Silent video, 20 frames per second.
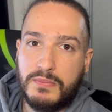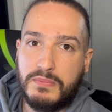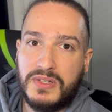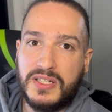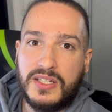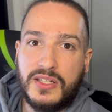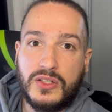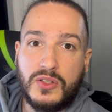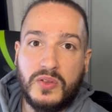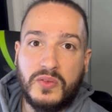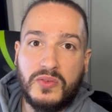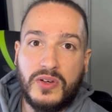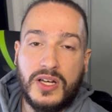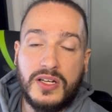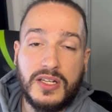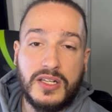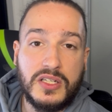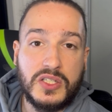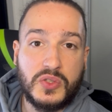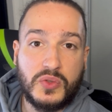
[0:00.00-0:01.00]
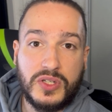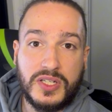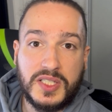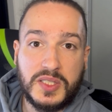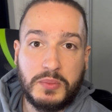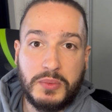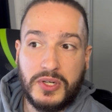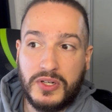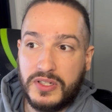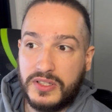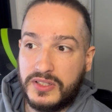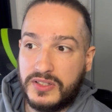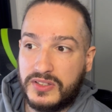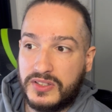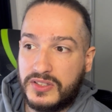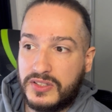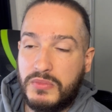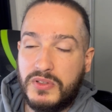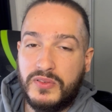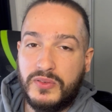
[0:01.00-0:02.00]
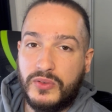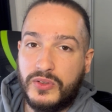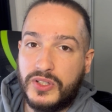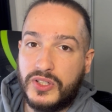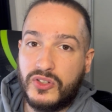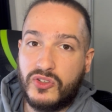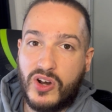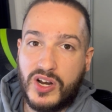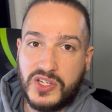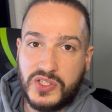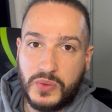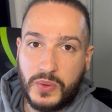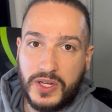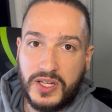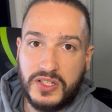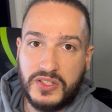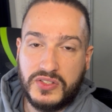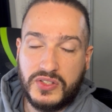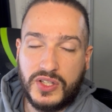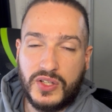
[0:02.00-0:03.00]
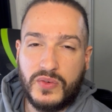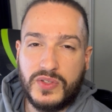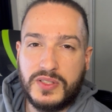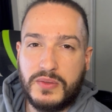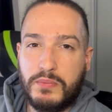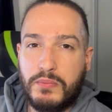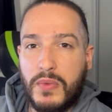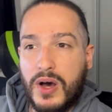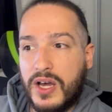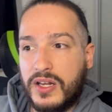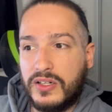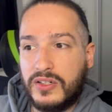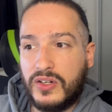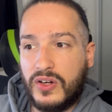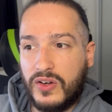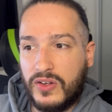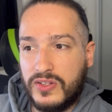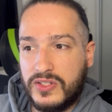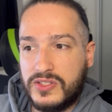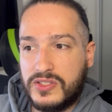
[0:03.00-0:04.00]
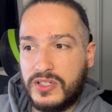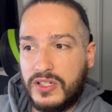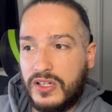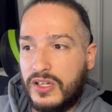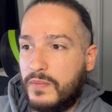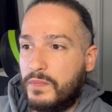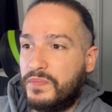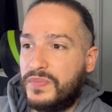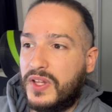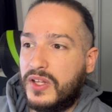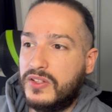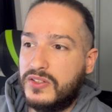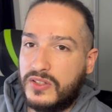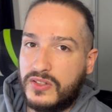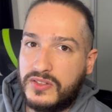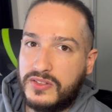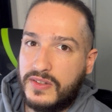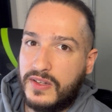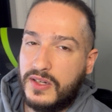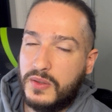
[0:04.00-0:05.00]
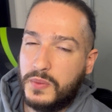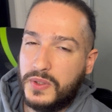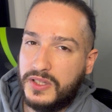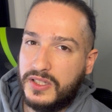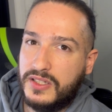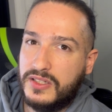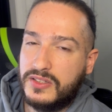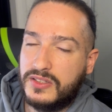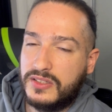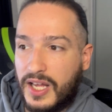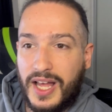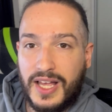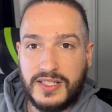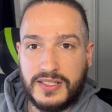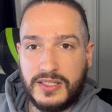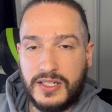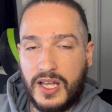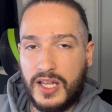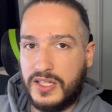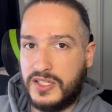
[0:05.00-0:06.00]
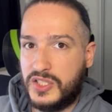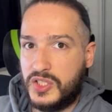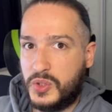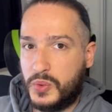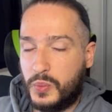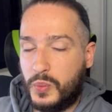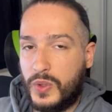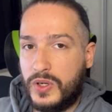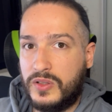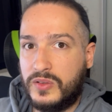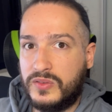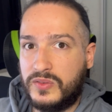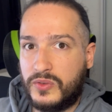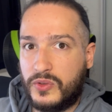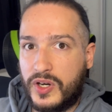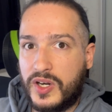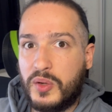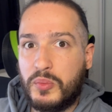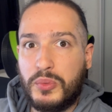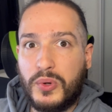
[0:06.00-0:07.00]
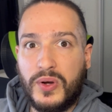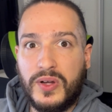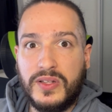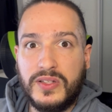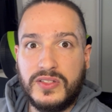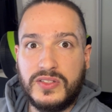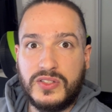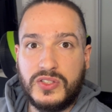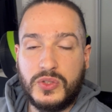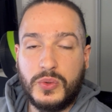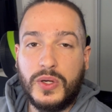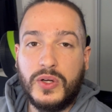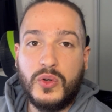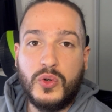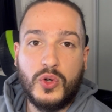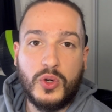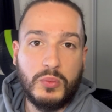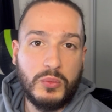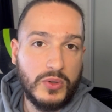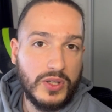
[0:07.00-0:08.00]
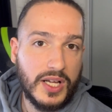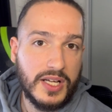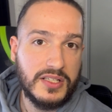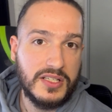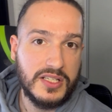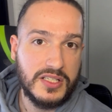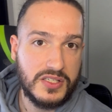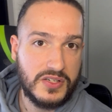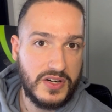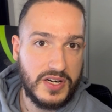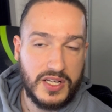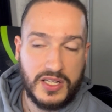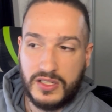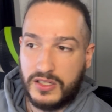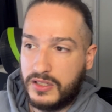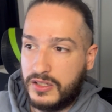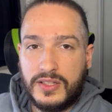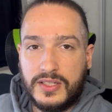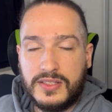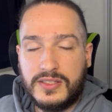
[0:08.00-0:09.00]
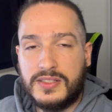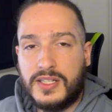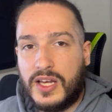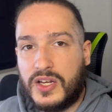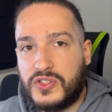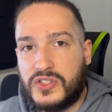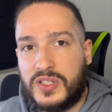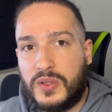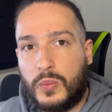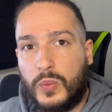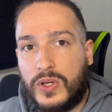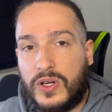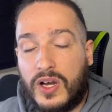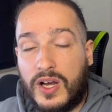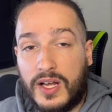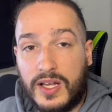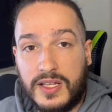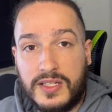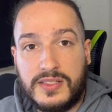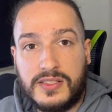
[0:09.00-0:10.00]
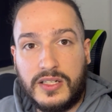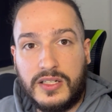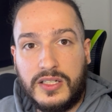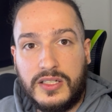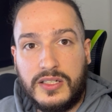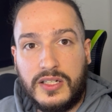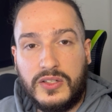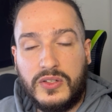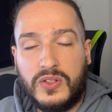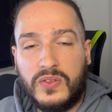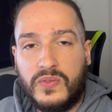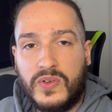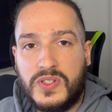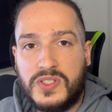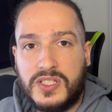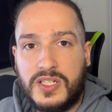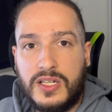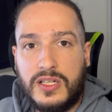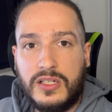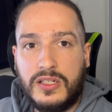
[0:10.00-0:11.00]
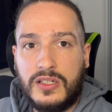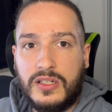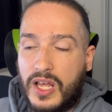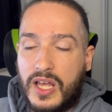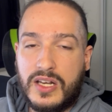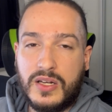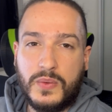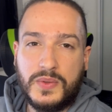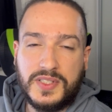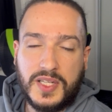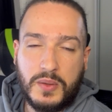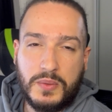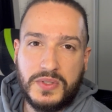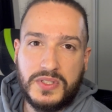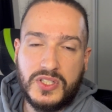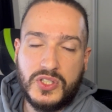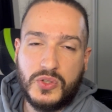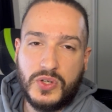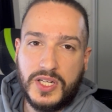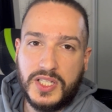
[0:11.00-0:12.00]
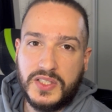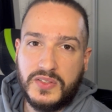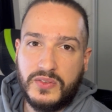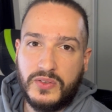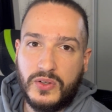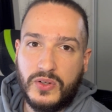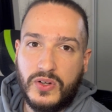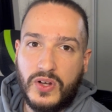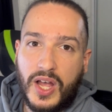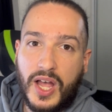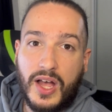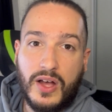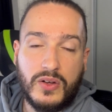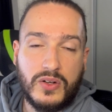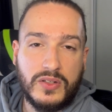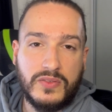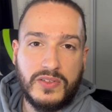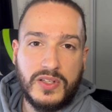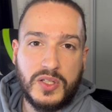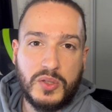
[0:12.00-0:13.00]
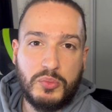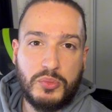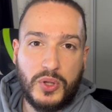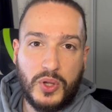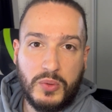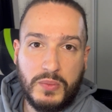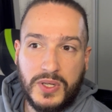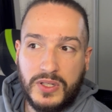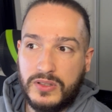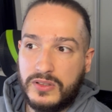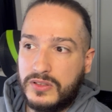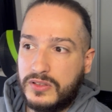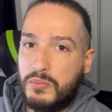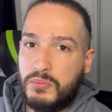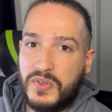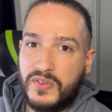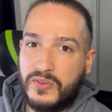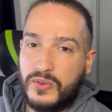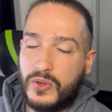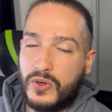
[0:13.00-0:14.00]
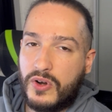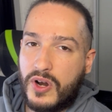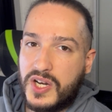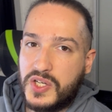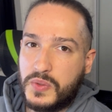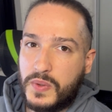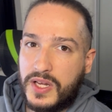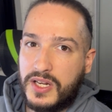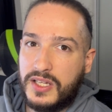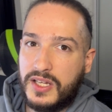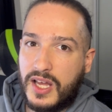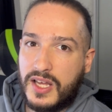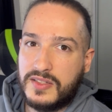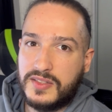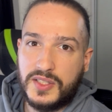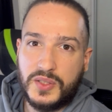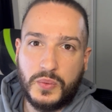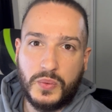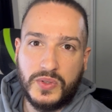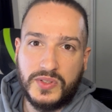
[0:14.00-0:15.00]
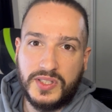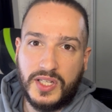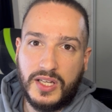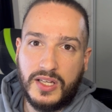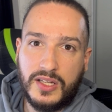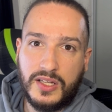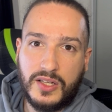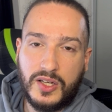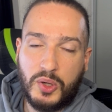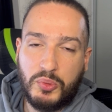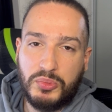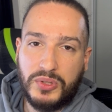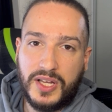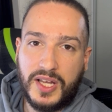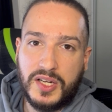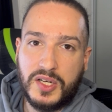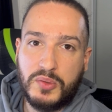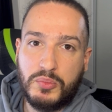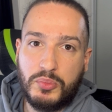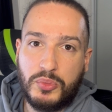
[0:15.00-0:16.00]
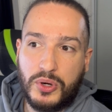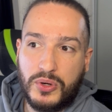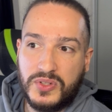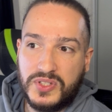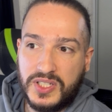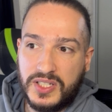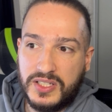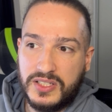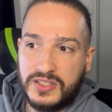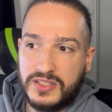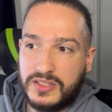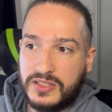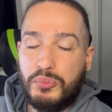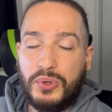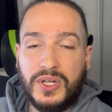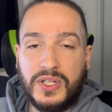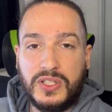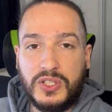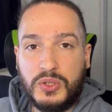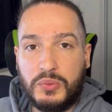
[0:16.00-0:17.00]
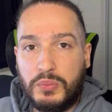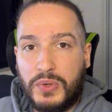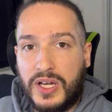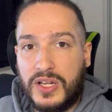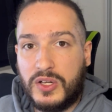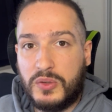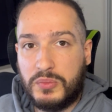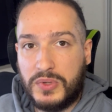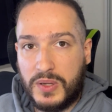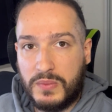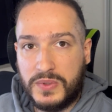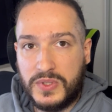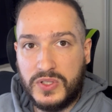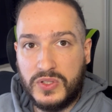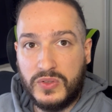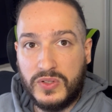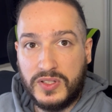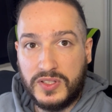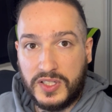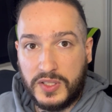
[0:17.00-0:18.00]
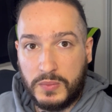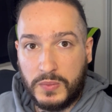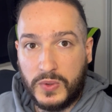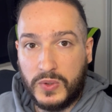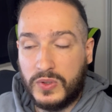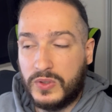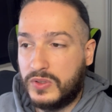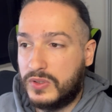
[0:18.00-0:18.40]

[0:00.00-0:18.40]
making you find industry experience before you graduate. So there is a minor cost associated with this, as it adds 12 credit points to a normal IT degree. This is actually what I studied at university, and I was able to transfer out of the diploma before graduating, as this was a complicated process, but you might not be able to do this anymore.